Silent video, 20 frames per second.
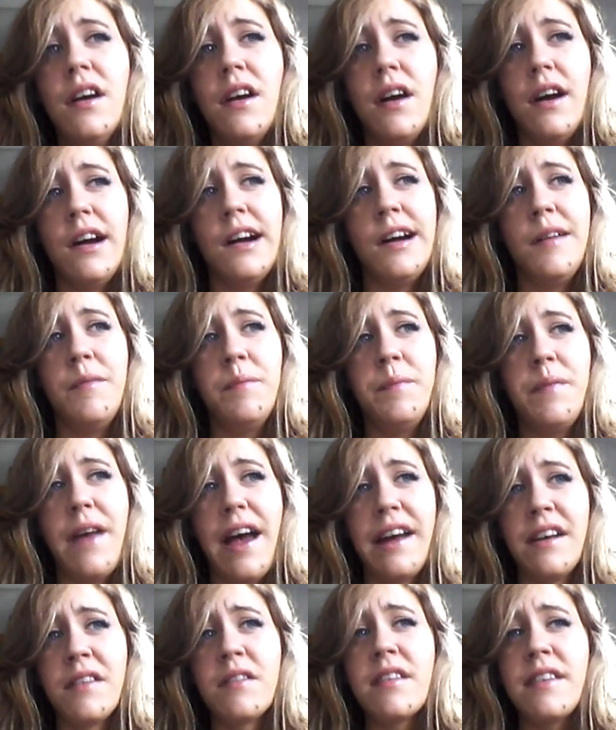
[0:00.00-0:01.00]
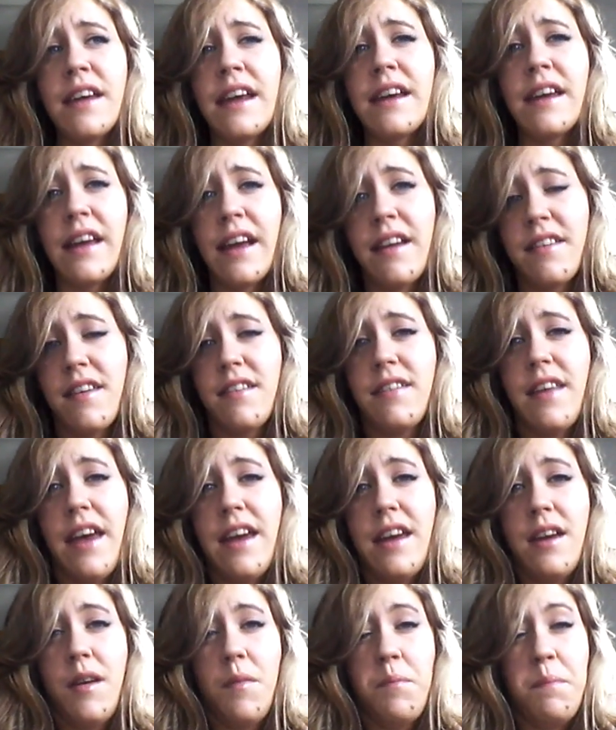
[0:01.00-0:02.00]
and taking, as I
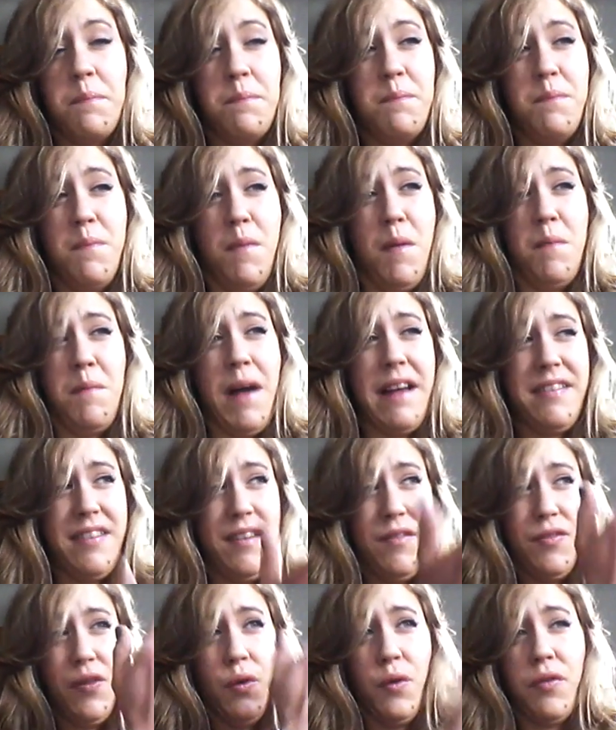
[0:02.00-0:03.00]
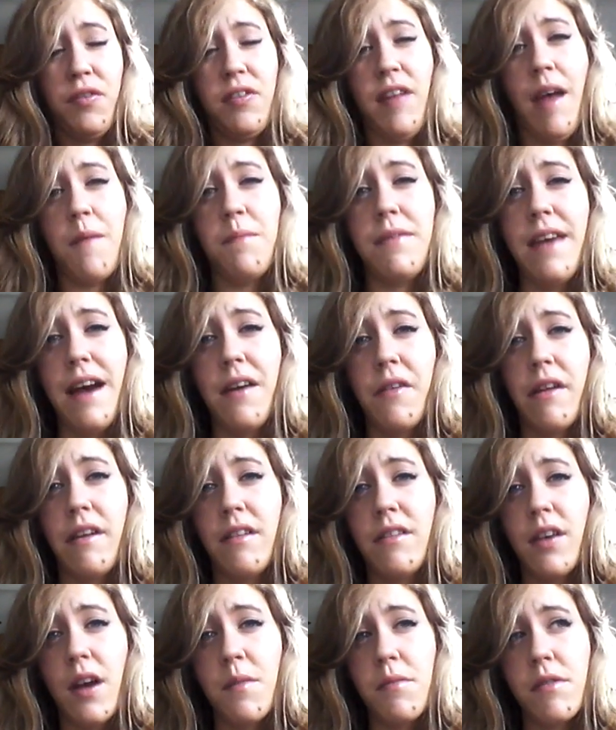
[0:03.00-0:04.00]
say, a massive sort of step down
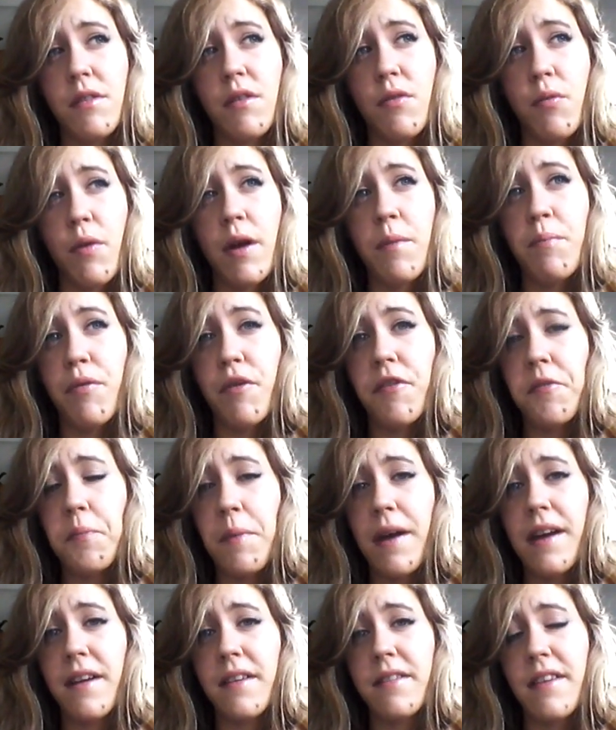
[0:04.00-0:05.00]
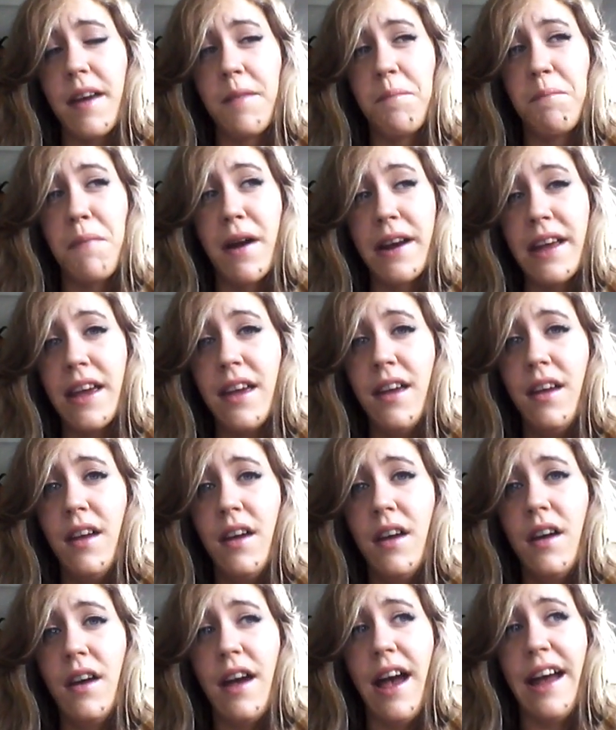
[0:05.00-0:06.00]
in terms of career prospects and money,
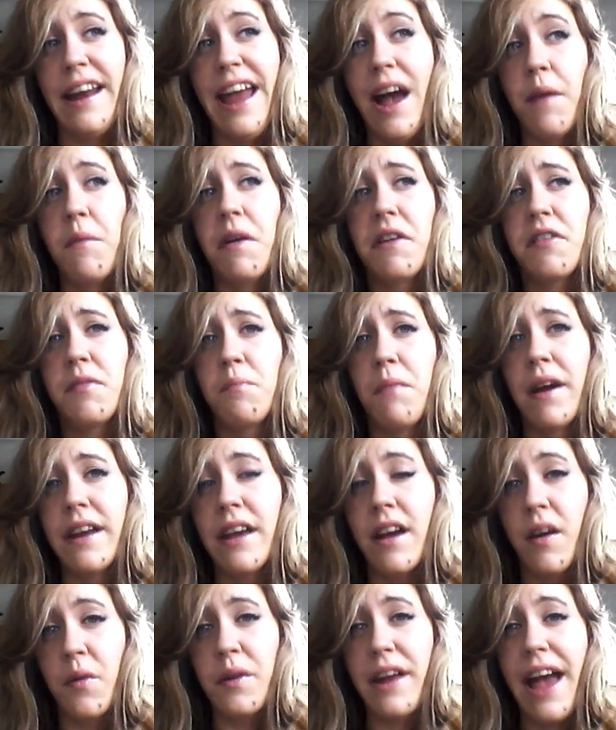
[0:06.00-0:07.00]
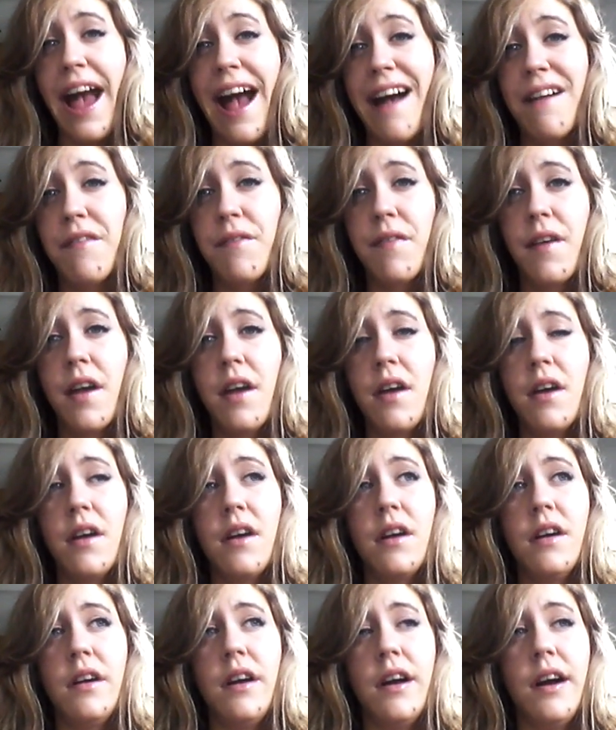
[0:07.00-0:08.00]
and how much money I would have
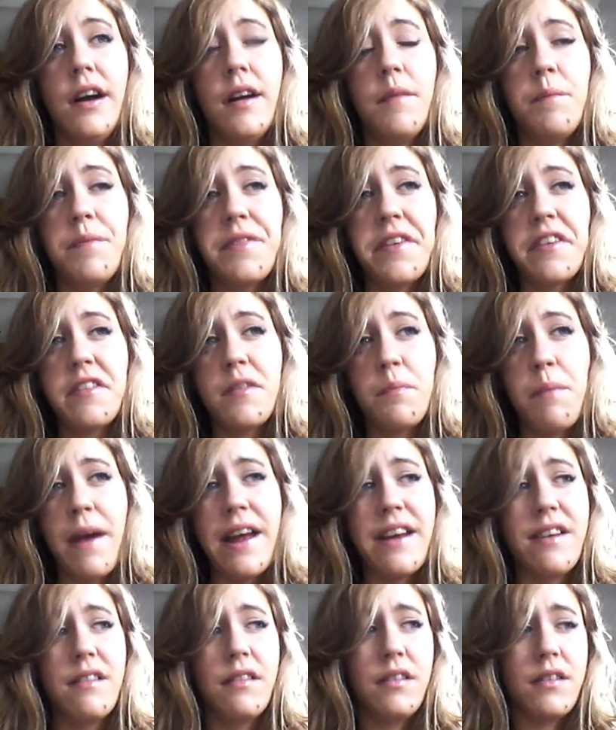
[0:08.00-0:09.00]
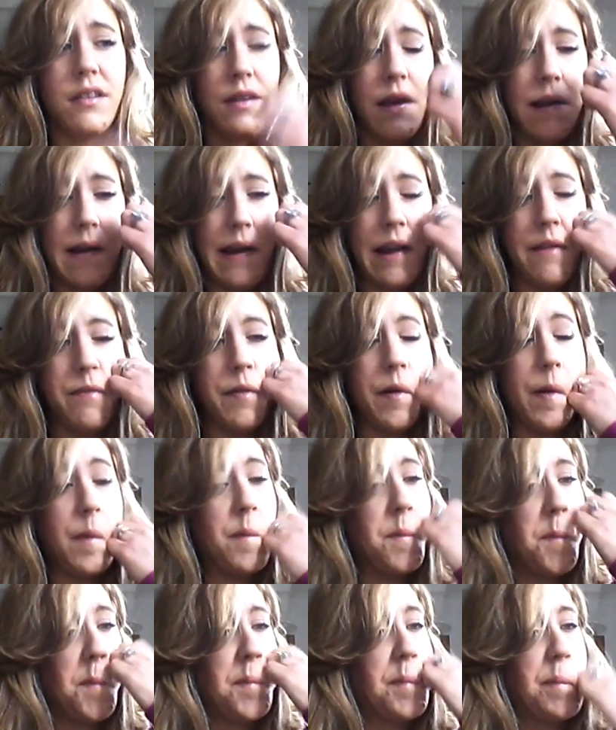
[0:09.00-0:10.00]
to spend and live on